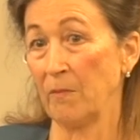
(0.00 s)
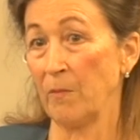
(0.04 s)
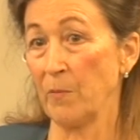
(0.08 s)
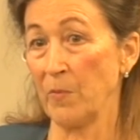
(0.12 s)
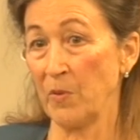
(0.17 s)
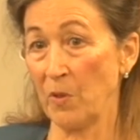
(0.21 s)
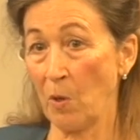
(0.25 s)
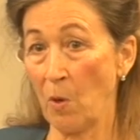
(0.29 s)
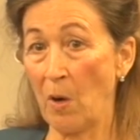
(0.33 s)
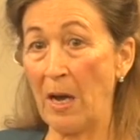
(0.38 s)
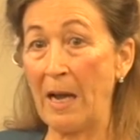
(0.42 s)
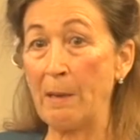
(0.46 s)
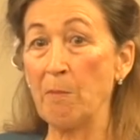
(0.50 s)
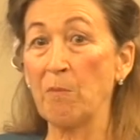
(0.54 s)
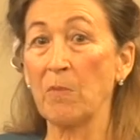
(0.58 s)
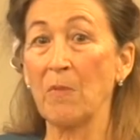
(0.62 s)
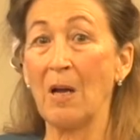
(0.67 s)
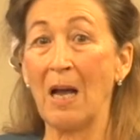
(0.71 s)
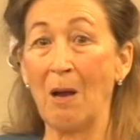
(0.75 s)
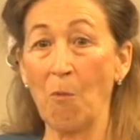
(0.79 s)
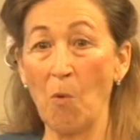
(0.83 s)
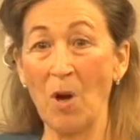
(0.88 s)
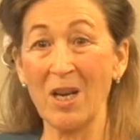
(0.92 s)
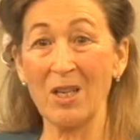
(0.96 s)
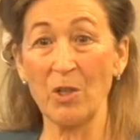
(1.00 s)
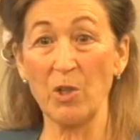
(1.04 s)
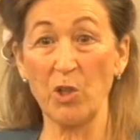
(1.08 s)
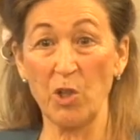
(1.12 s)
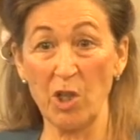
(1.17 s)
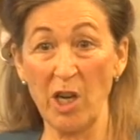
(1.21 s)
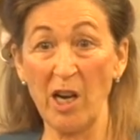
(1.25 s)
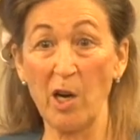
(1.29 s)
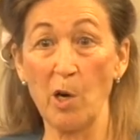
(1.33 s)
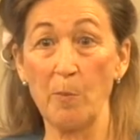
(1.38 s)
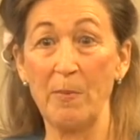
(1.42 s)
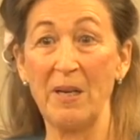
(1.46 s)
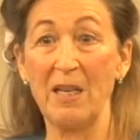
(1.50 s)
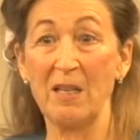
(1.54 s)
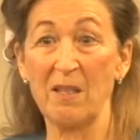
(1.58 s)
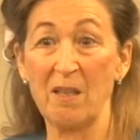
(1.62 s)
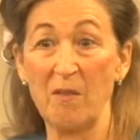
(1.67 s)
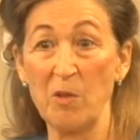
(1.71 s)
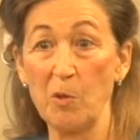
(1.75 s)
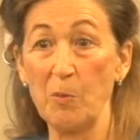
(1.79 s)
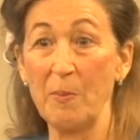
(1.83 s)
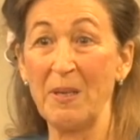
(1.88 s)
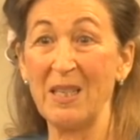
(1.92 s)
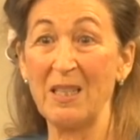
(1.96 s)
So I want to share because
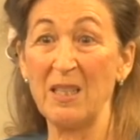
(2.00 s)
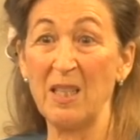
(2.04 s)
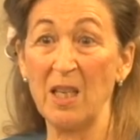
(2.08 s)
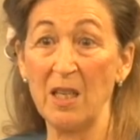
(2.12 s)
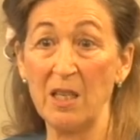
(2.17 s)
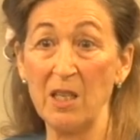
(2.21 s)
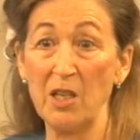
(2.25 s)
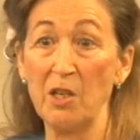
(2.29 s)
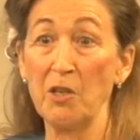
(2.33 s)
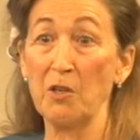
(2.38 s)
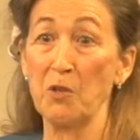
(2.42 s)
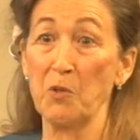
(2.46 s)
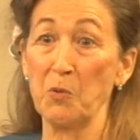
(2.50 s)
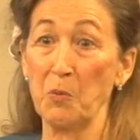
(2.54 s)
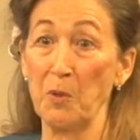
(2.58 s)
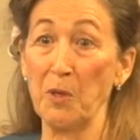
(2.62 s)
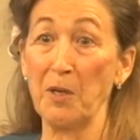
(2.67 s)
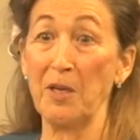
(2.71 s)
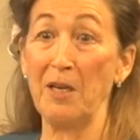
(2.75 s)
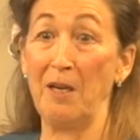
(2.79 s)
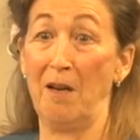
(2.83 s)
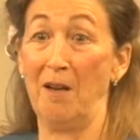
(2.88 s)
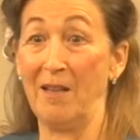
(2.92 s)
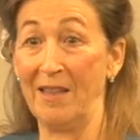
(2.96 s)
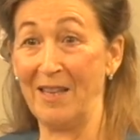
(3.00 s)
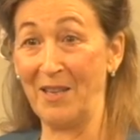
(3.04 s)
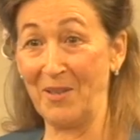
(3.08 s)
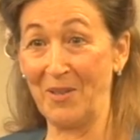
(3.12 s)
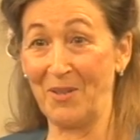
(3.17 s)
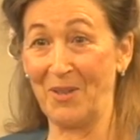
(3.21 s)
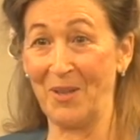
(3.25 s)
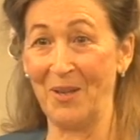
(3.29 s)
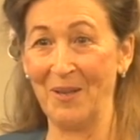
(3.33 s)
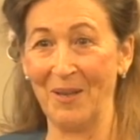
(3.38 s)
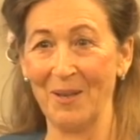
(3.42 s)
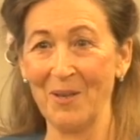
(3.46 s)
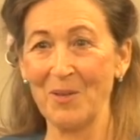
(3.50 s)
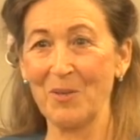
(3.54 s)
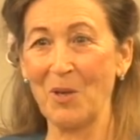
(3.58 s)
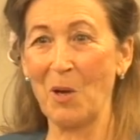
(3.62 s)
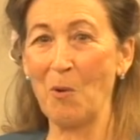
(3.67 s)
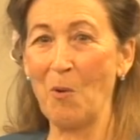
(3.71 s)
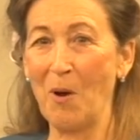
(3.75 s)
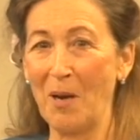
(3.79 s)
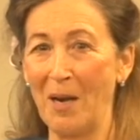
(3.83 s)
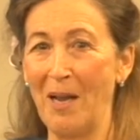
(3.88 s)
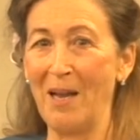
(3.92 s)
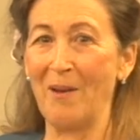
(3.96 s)
I've spent 10 years working on this. So
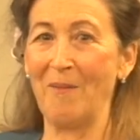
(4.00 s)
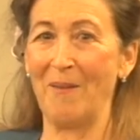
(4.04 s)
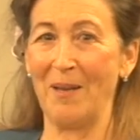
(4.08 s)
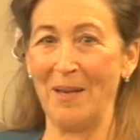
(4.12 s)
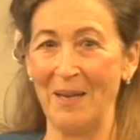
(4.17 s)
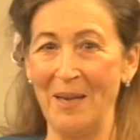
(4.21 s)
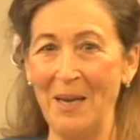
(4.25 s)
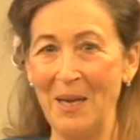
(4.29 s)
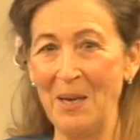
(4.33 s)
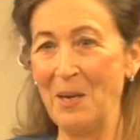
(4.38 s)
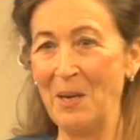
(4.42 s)
I want to have it